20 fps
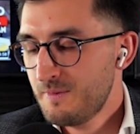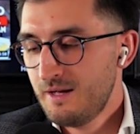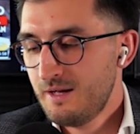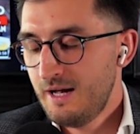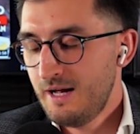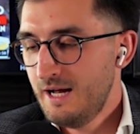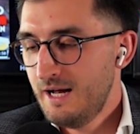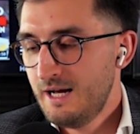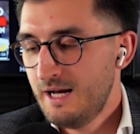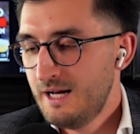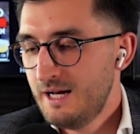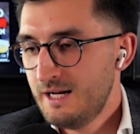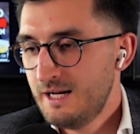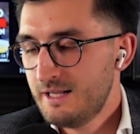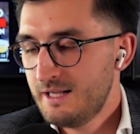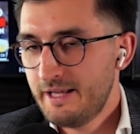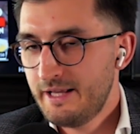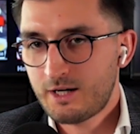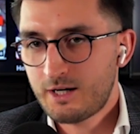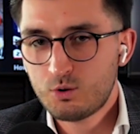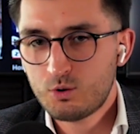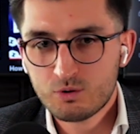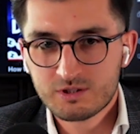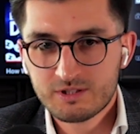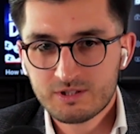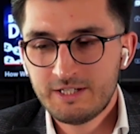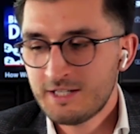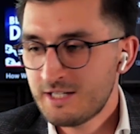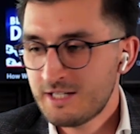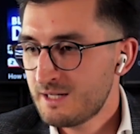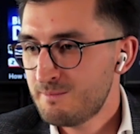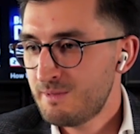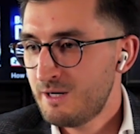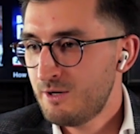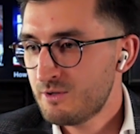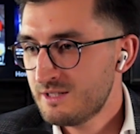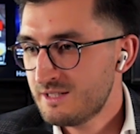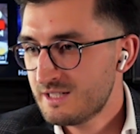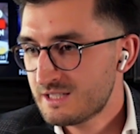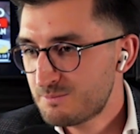and like, who's learning
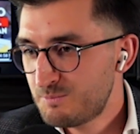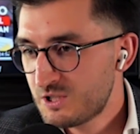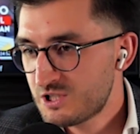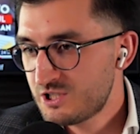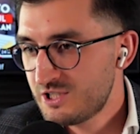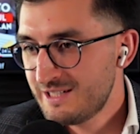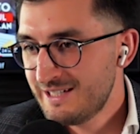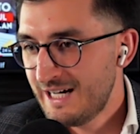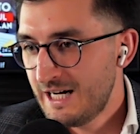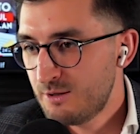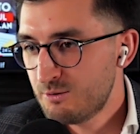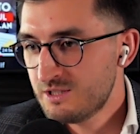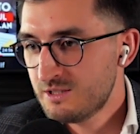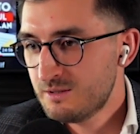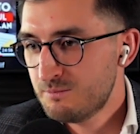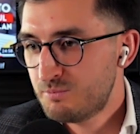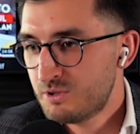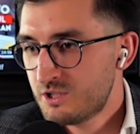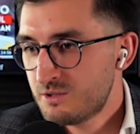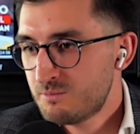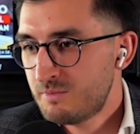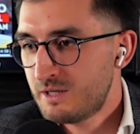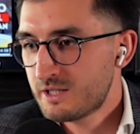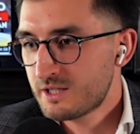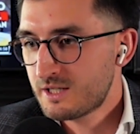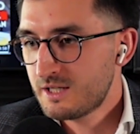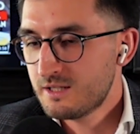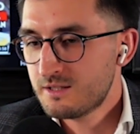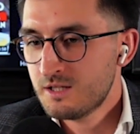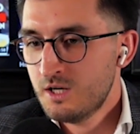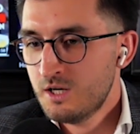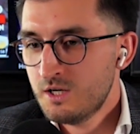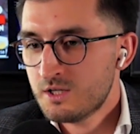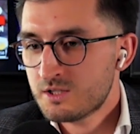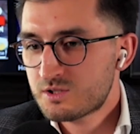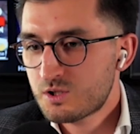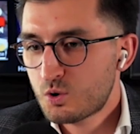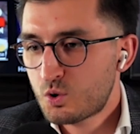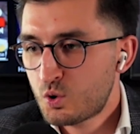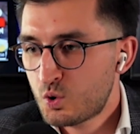about it, especially now in the bear market.
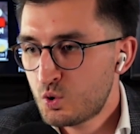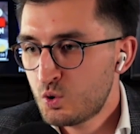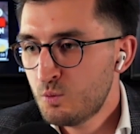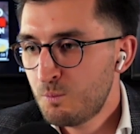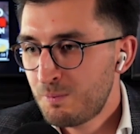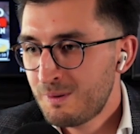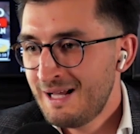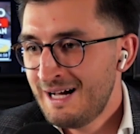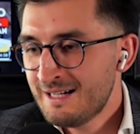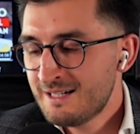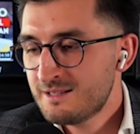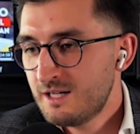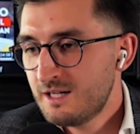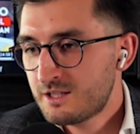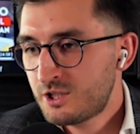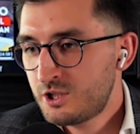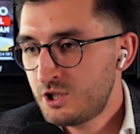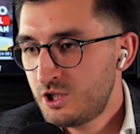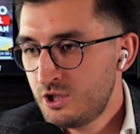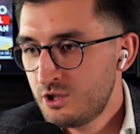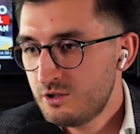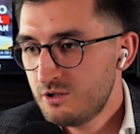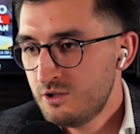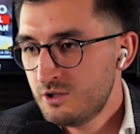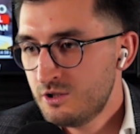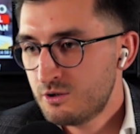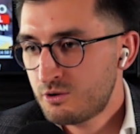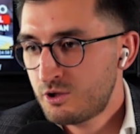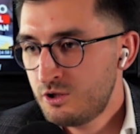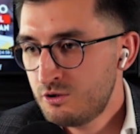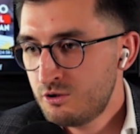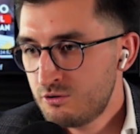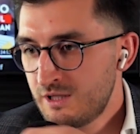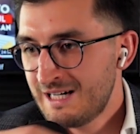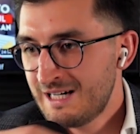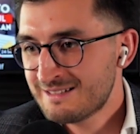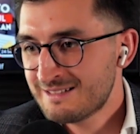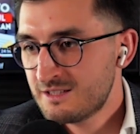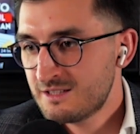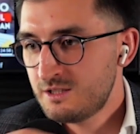So, who planted that,
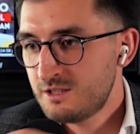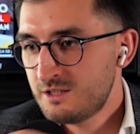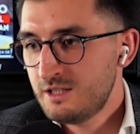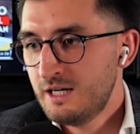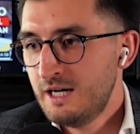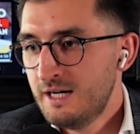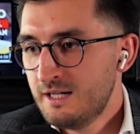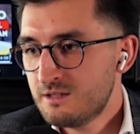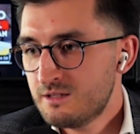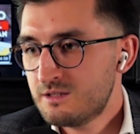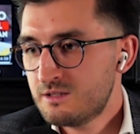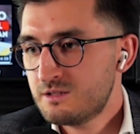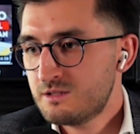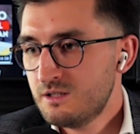curiosity, and